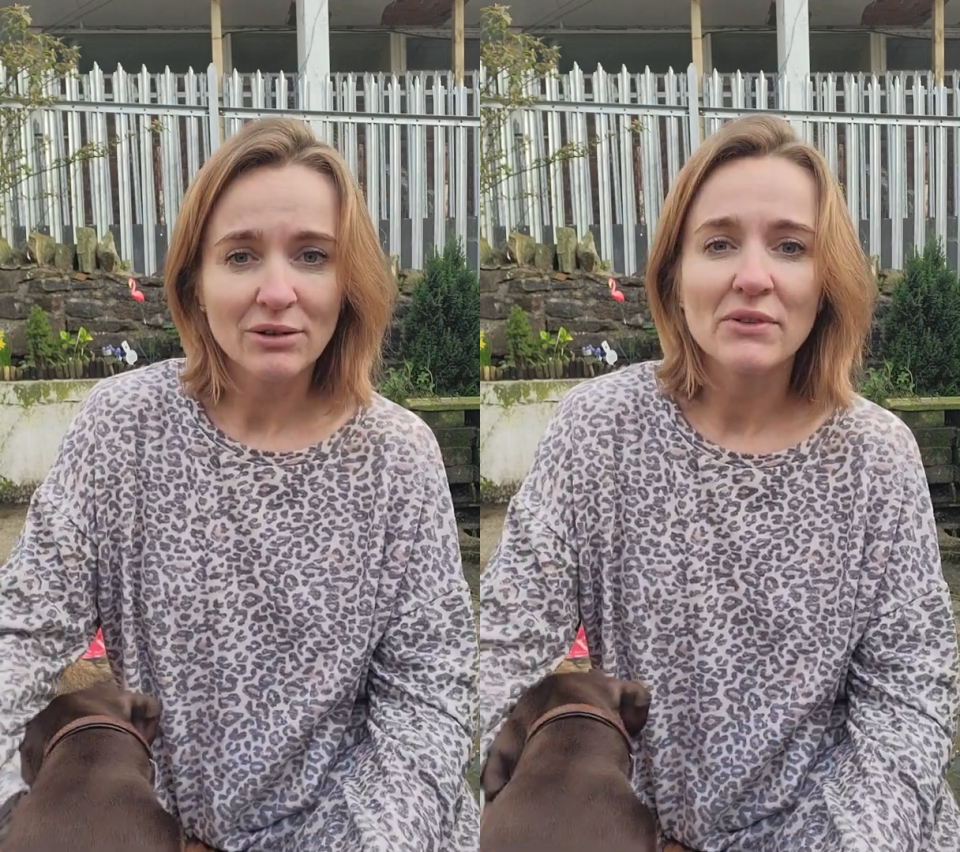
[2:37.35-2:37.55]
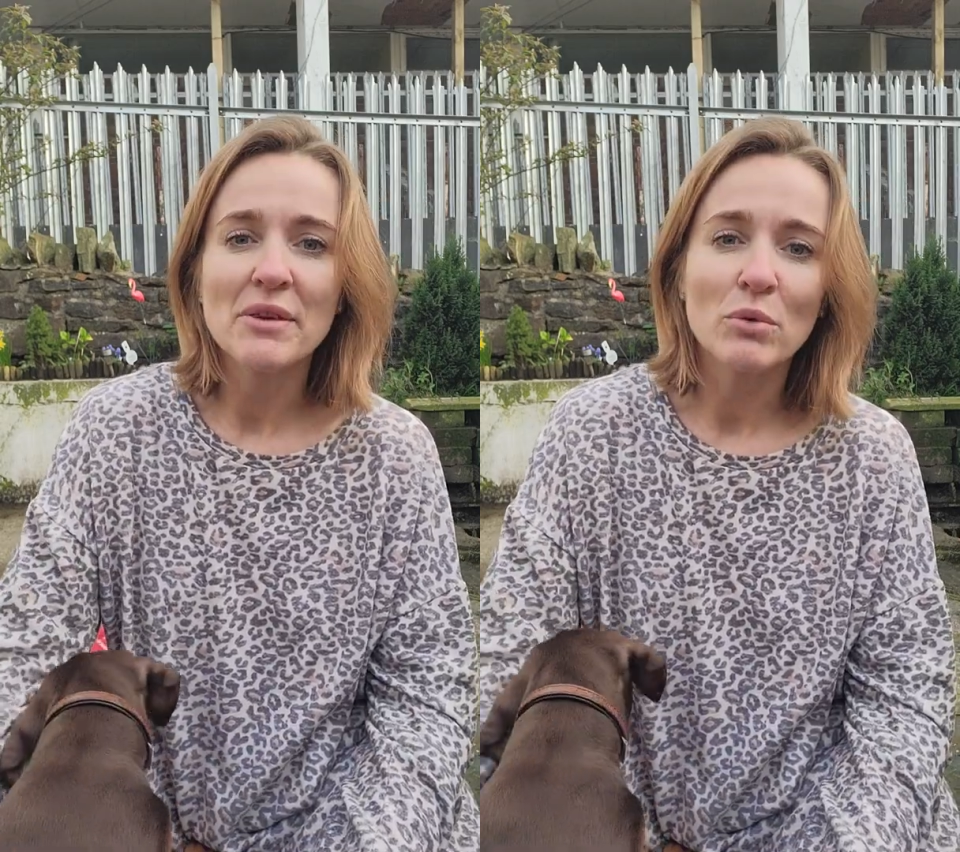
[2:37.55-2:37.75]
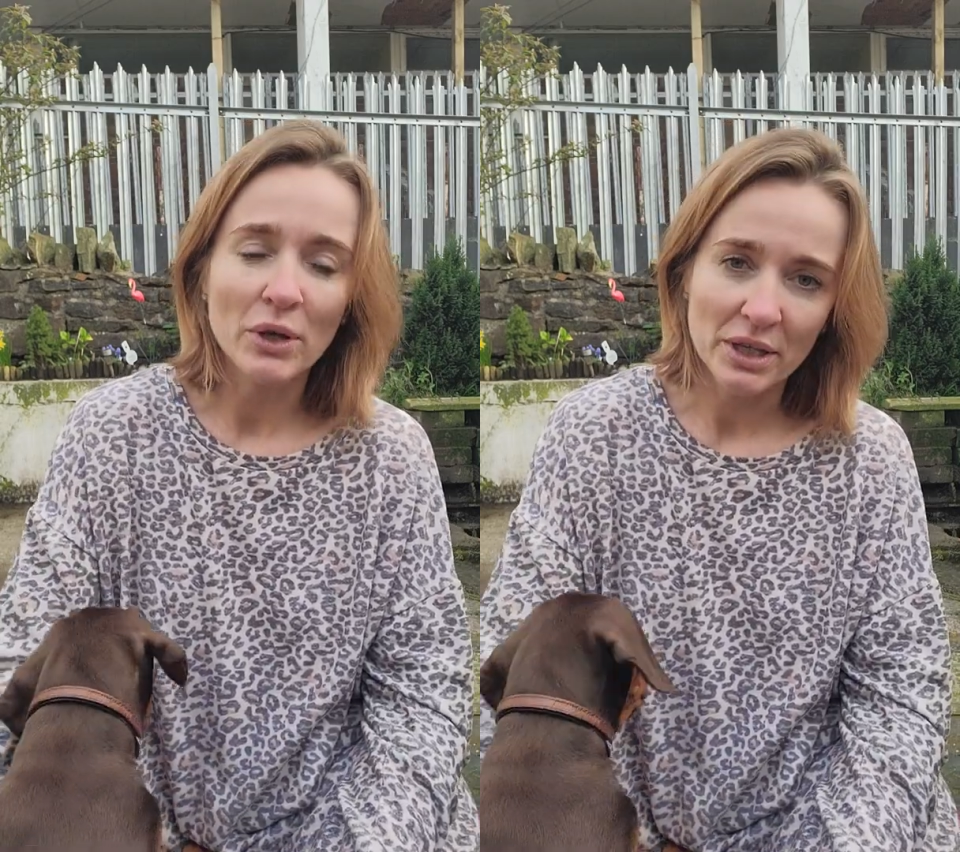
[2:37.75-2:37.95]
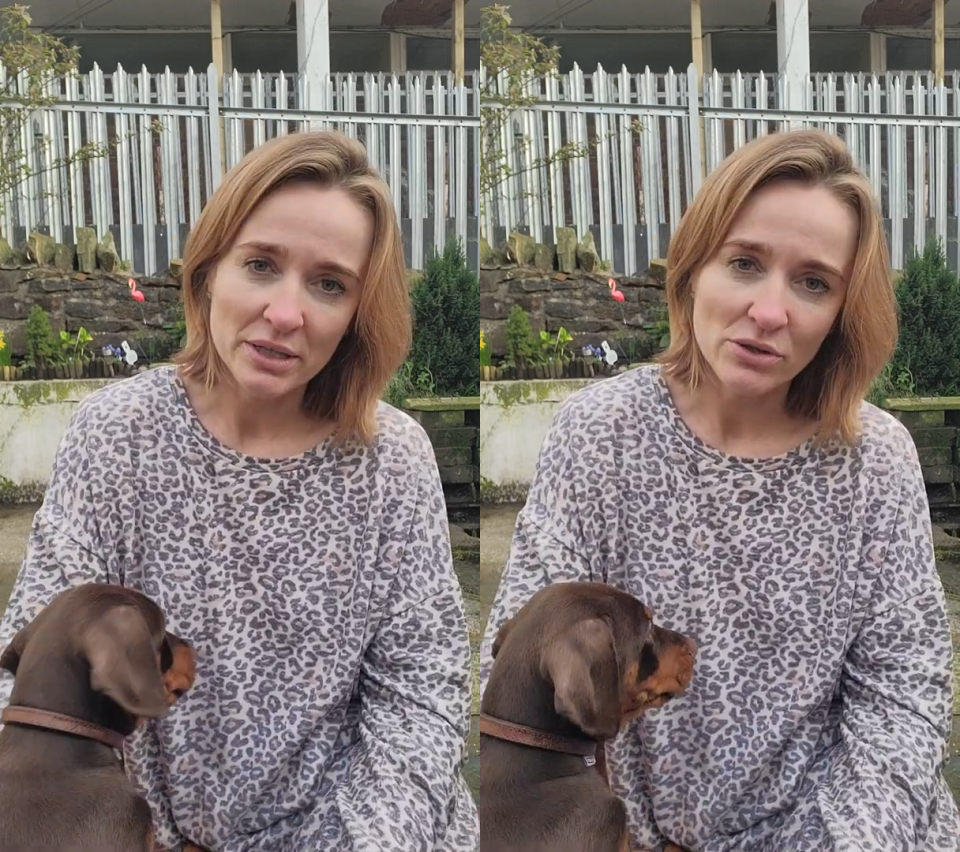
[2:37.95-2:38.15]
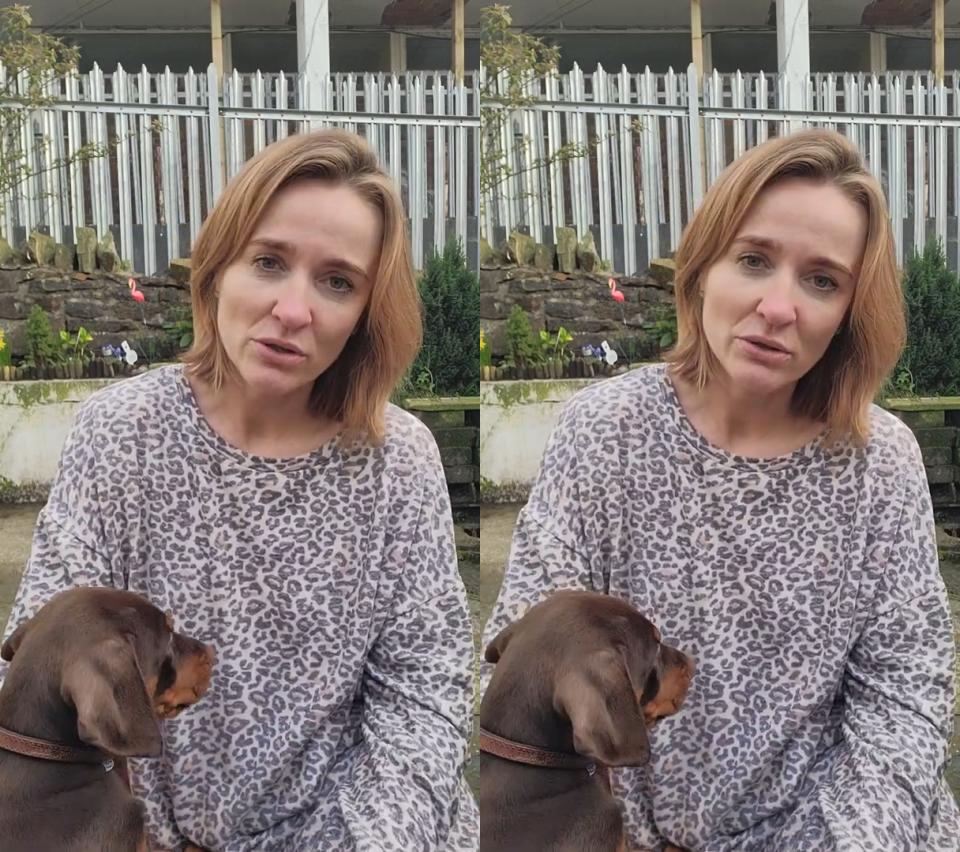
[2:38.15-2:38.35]
Are they
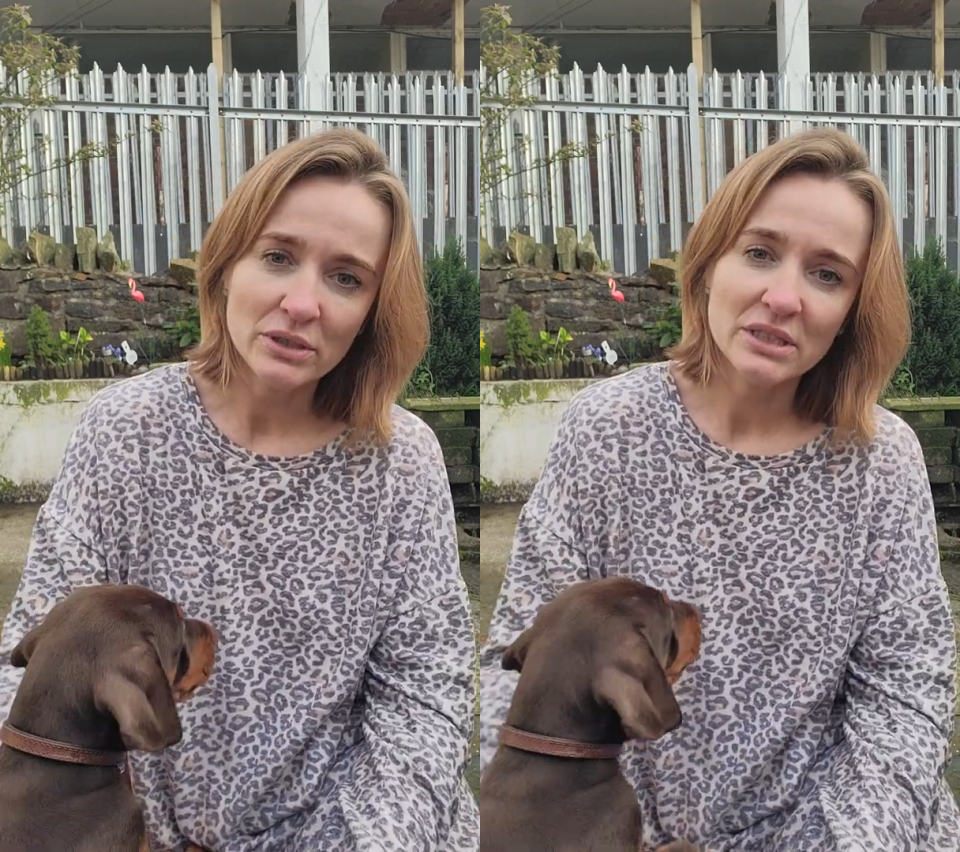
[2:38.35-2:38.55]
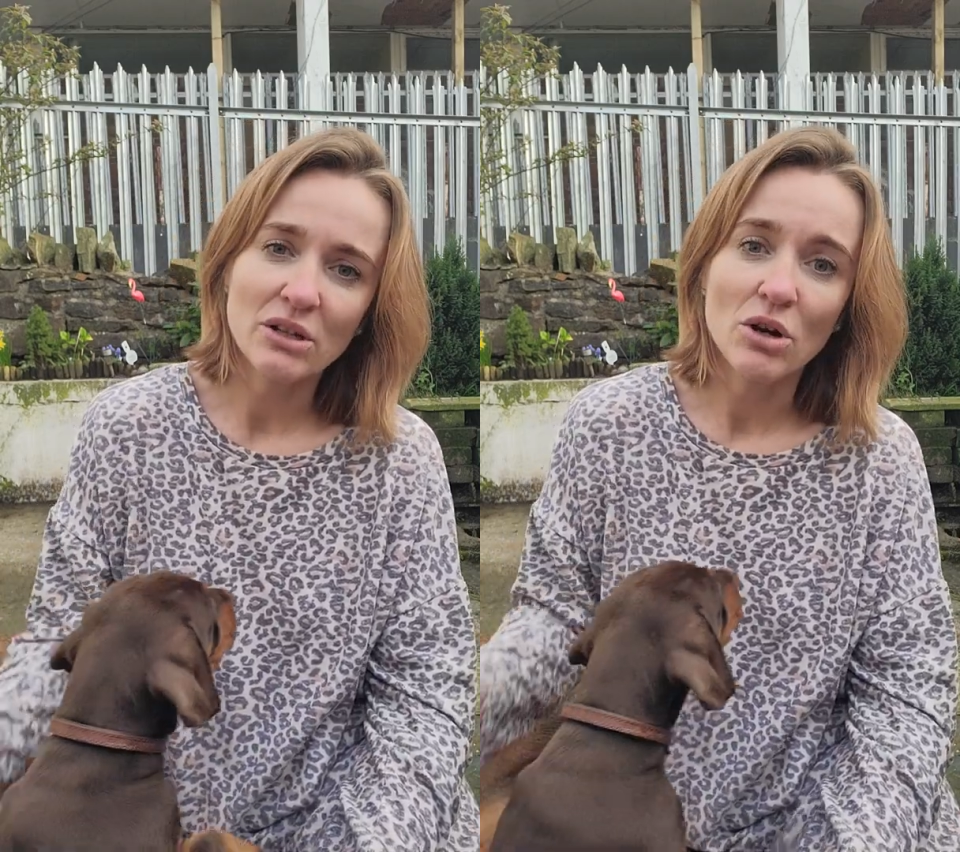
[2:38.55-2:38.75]
working dogs?